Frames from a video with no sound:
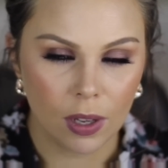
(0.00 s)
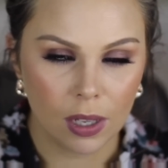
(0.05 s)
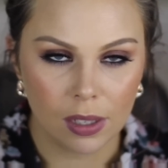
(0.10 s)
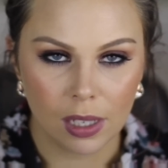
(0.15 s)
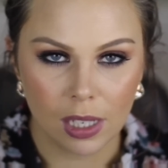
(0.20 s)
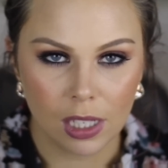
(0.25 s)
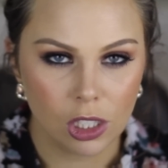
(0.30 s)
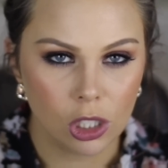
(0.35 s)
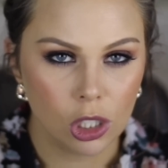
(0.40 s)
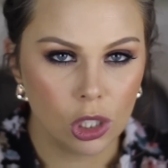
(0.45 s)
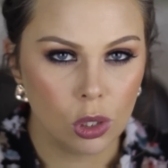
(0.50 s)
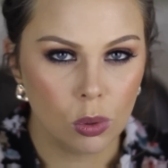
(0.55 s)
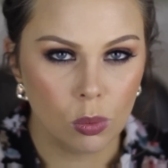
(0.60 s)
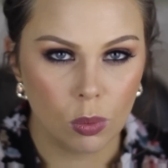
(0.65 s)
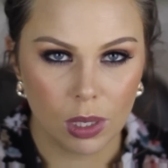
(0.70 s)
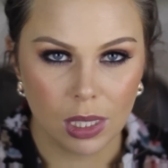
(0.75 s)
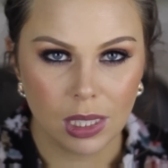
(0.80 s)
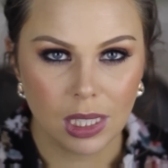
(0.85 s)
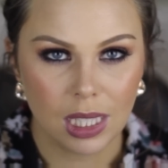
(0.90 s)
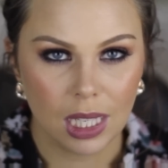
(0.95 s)
foundation. You
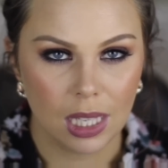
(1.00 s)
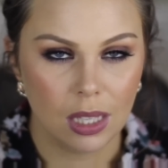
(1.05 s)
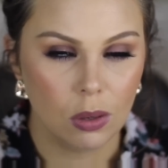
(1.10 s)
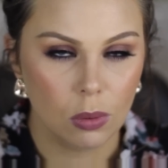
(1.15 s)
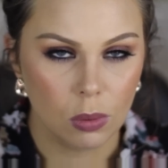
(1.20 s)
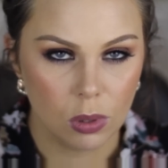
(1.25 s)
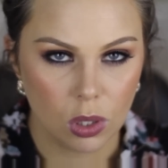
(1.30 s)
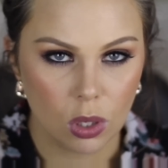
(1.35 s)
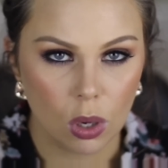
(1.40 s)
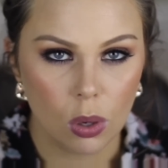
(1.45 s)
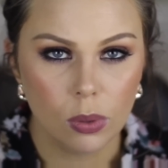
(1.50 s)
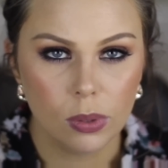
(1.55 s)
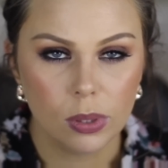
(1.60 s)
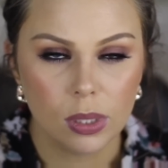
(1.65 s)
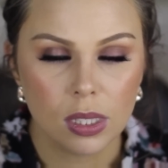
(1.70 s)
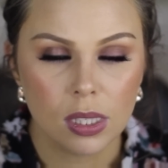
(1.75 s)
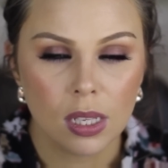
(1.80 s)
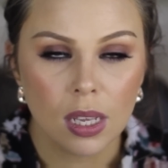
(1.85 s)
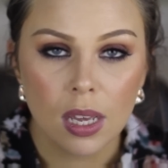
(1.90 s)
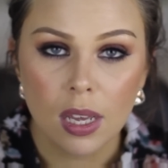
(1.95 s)
want to see the
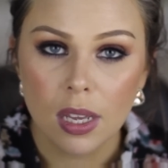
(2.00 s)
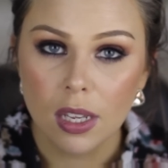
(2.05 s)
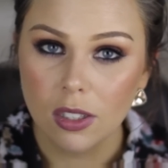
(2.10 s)
results.